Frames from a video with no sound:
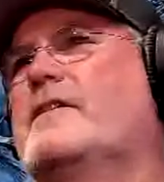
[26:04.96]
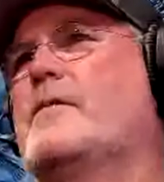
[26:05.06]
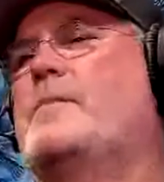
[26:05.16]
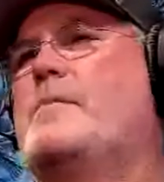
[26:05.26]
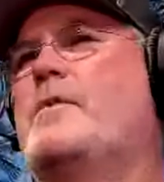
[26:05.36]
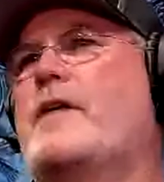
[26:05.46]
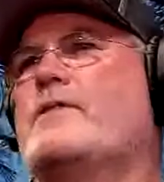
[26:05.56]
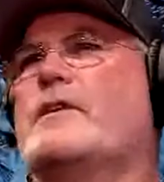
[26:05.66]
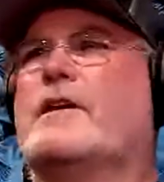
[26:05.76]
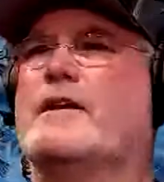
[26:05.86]
people have a
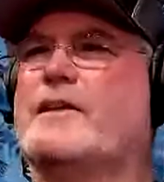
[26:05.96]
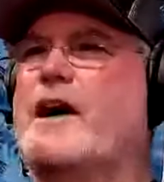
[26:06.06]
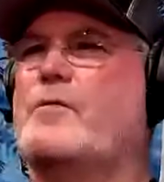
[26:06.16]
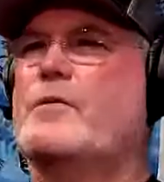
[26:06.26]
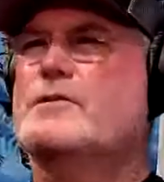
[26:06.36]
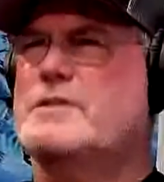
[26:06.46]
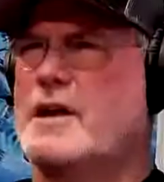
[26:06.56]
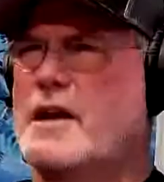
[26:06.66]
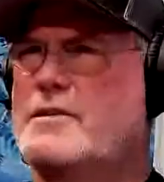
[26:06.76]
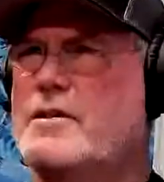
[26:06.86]
lot worse than
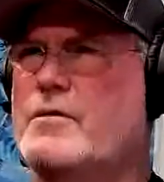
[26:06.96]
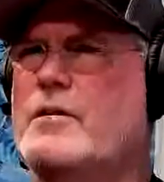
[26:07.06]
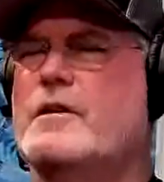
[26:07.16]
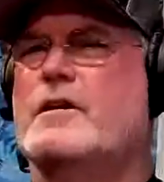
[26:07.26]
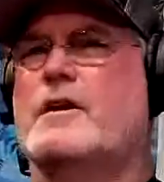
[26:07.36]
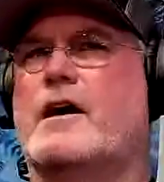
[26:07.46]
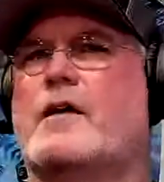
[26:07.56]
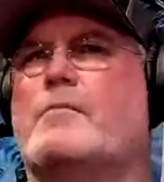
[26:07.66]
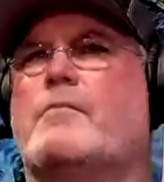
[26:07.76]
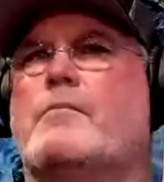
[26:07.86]
I do.
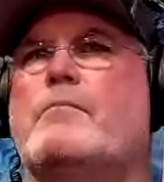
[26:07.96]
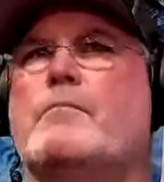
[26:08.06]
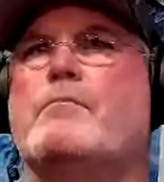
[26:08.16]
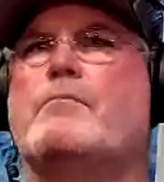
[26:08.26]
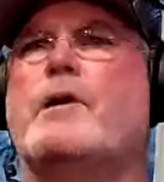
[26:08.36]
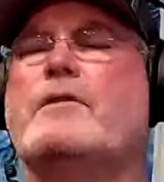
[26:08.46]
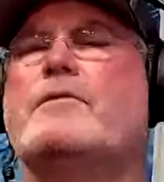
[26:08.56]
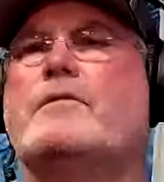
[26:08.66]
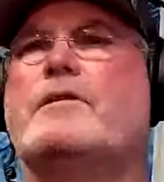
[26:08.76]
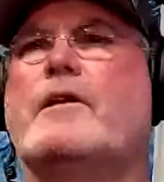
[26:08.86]
But
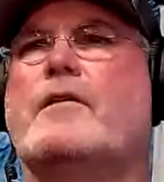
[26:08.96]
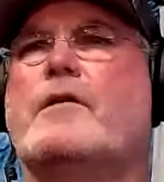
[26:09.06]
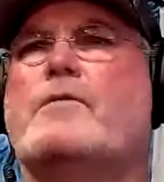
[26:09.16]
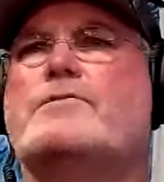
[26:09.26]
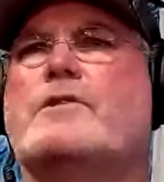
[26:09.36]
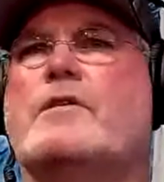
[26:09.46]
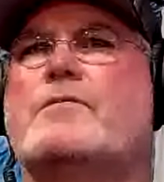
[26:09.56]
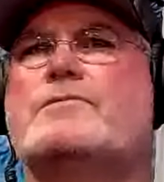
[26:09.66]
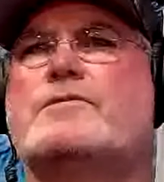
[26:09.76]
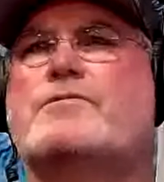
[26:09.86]
it was
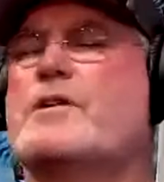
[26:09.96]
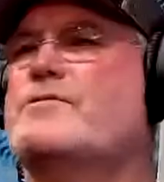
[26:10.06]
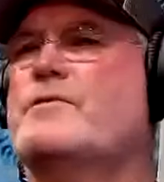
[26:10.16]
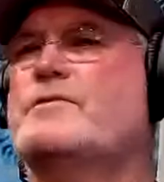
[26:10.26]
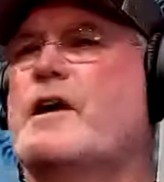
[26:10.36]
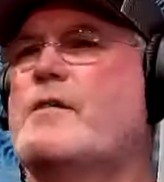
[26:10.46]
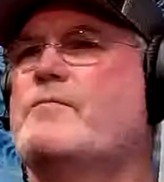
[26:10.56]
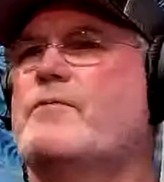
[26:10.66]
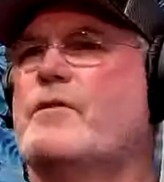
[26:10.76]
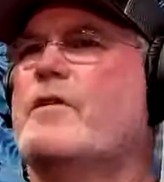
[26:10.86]
a stressful time
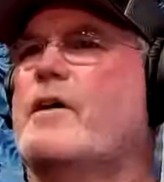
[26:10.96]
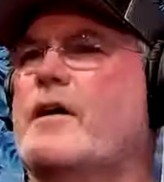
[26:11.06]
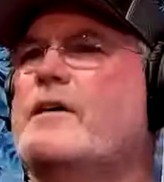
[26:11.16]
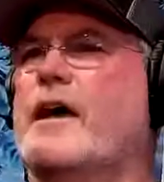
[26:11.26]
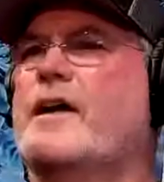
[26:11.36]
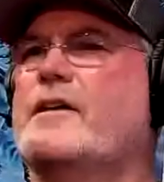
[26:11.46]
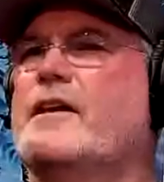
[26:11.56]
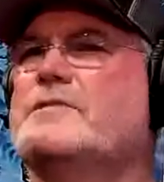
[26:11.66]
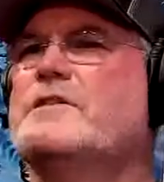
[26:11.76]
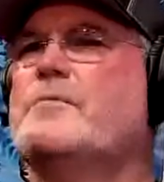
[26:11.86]
for an
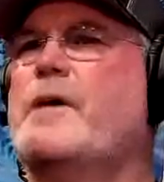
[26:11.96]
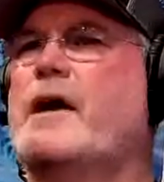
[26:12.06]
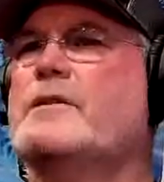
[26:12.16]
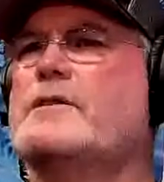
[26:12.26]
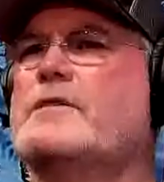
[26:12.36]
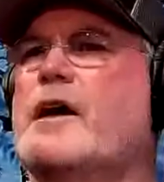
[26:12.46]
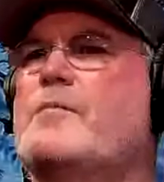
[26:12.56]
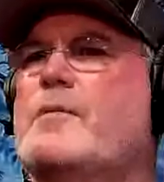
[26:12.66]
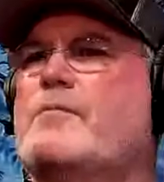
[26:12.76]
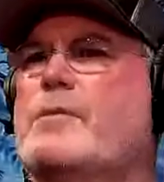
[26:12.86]
adolescent back at the time,
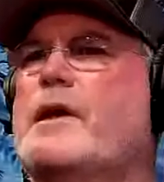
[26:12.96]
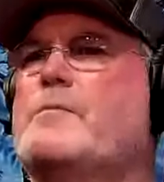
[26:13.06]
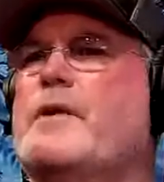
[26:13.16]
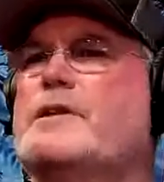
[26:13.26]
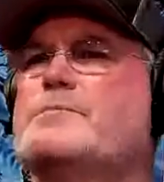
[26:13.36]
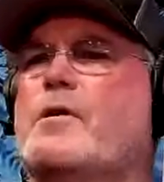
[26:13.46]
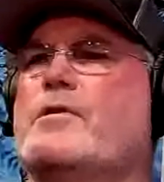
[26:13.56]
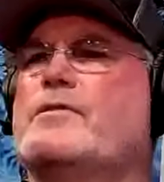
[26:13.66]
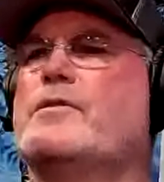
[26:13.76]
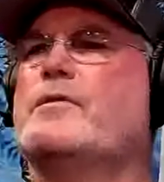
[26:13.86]
and playing baseball
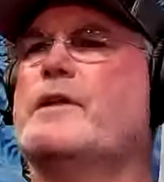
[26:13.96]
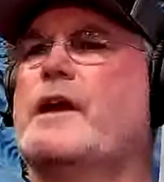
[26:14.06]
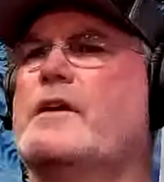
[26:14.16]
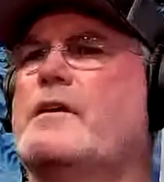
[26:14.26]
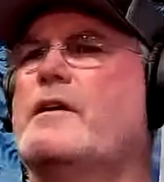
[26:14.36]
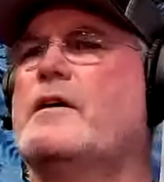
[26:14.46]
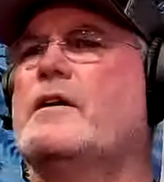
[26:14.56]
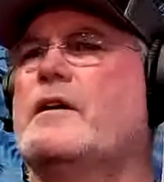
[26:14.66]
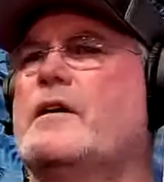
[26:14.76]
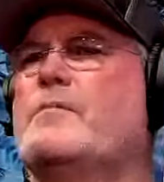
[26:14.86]
and doing that
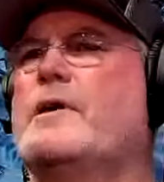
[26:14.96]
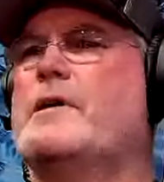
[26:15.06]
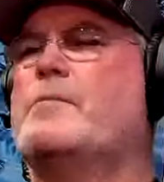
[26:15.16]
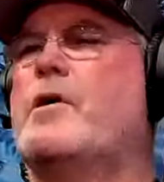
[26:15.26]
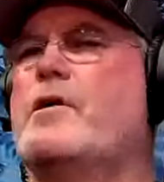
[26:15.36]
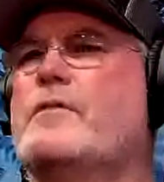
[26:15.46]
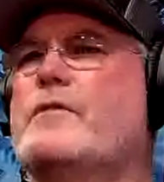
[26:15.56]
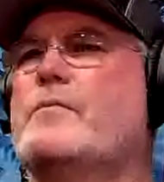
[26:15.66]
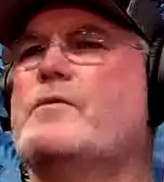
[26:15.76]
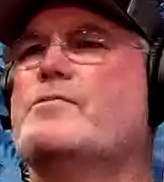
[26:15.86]
and being a part of
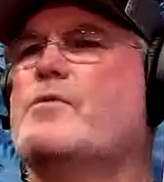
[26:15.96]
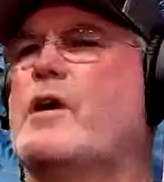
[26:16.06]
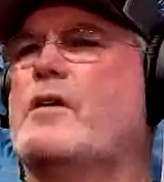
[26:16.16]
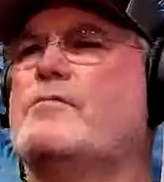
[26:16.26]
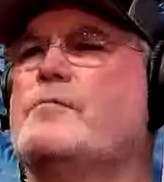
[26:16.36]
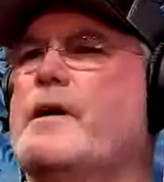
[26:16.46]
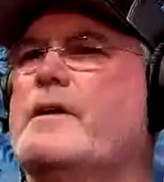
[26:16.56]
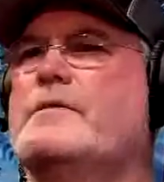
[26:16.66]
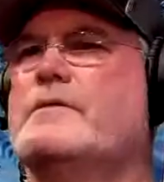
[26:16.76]
it was rough, man.